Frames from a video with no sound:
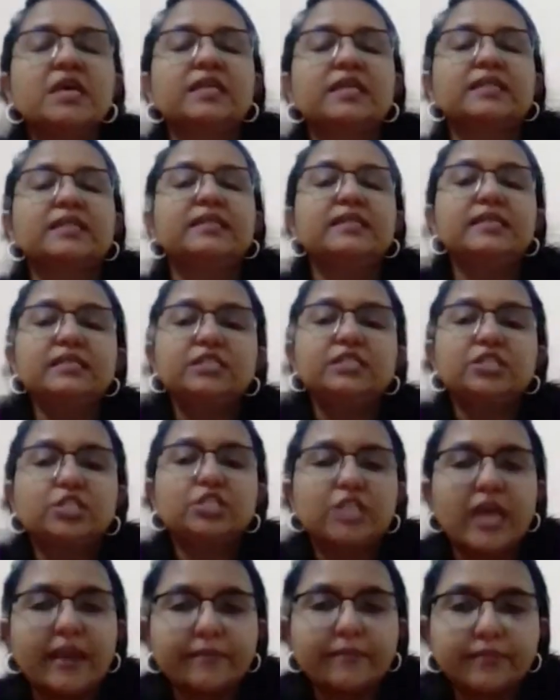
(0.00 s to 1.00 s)
this
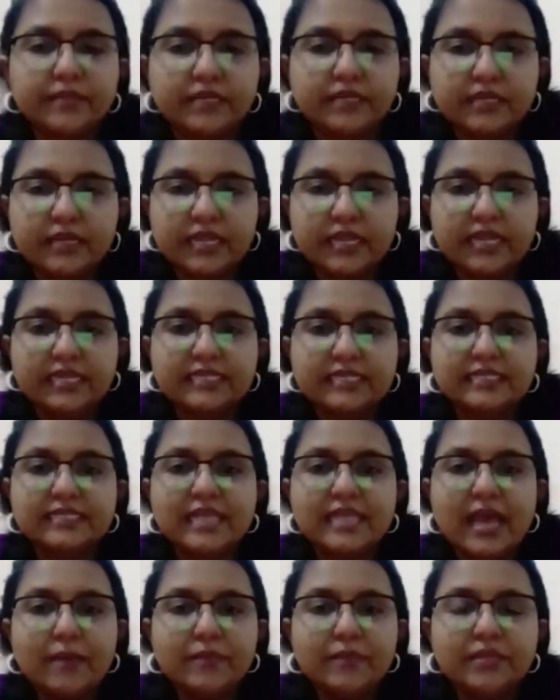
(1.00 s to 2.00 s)
chapter
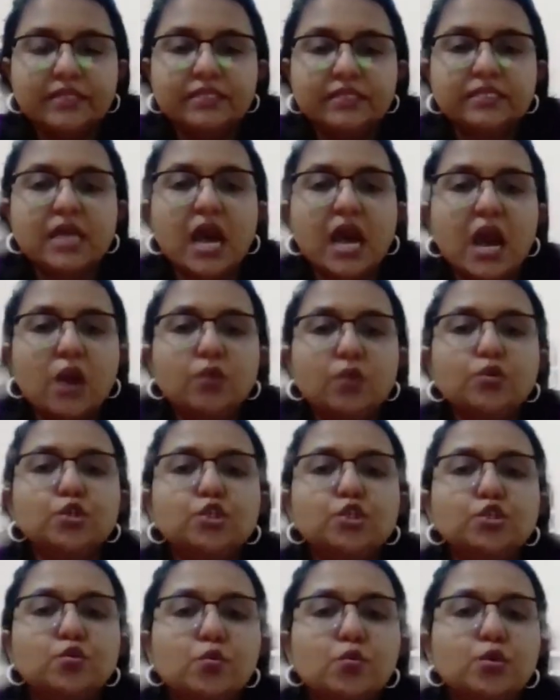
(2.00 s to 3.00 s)
examines how
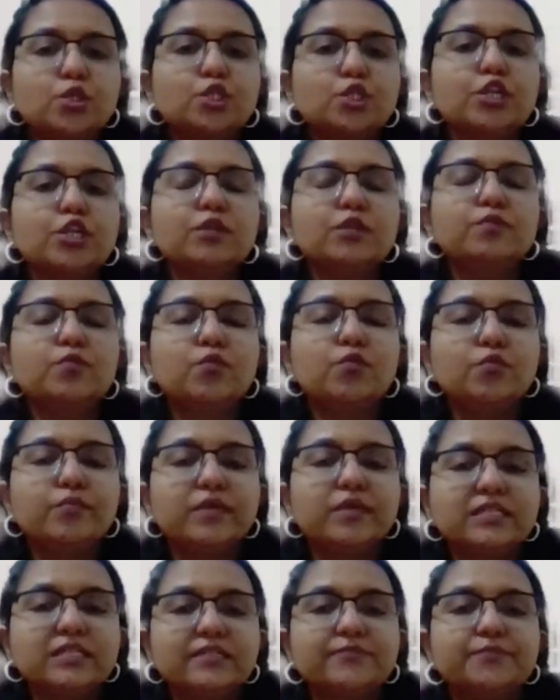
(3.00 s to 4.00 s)
social
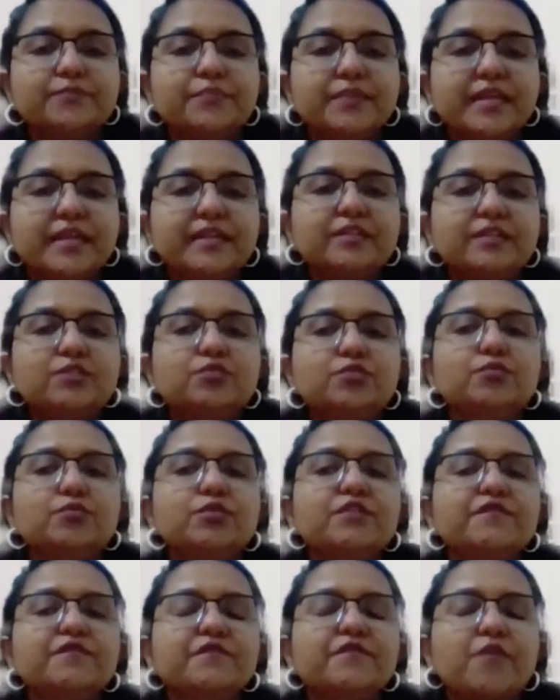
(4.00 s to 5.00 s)
movements spread
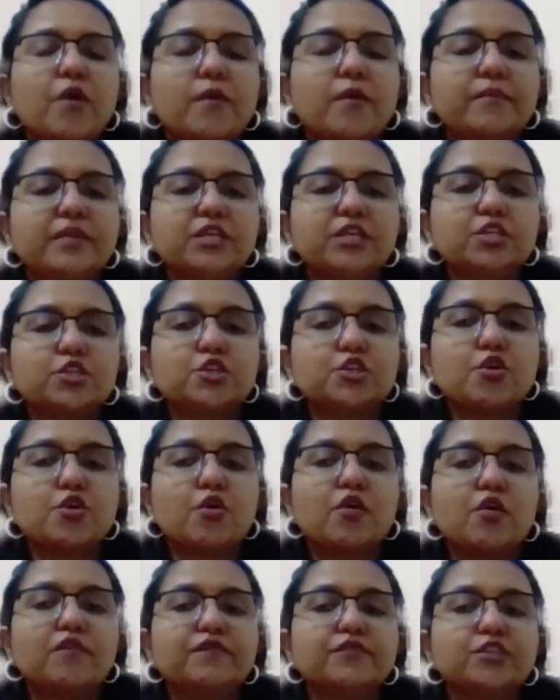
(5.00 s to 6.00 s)
through the formation
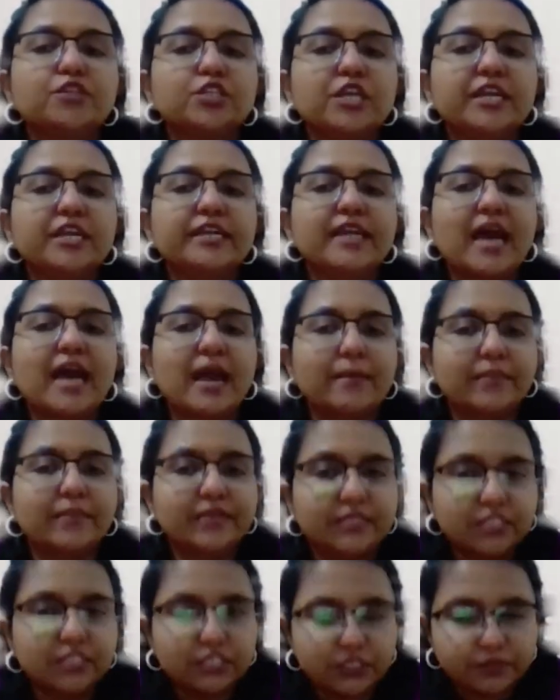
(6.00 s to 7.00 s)
of shared
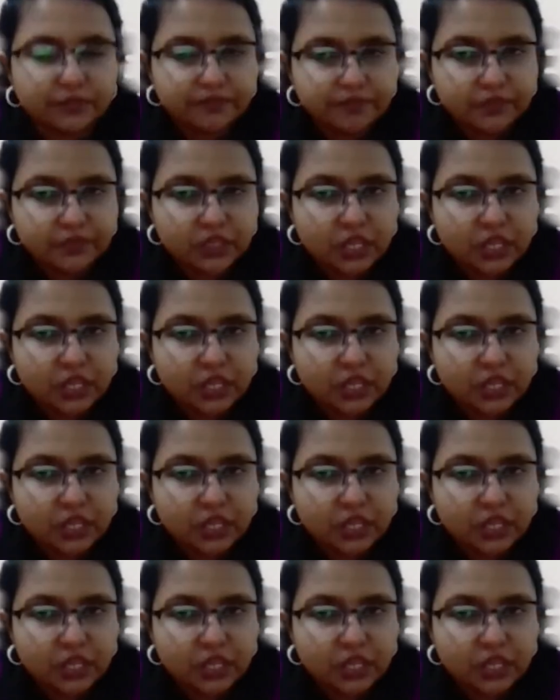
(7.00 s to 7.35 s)
habits.